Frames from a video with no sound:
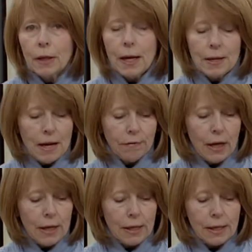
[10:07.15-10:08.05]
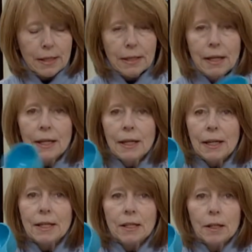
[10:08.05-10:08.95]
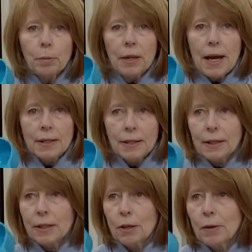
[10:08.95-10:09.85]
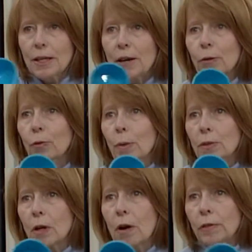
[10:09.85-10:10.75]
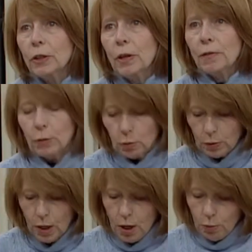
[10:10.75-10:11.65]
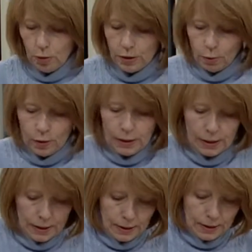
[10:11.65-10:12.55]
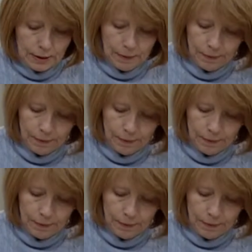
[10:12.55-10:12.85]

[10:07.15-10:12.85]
And they've got it indented into the plastic, so it never rubs off and you have to wonder what it is.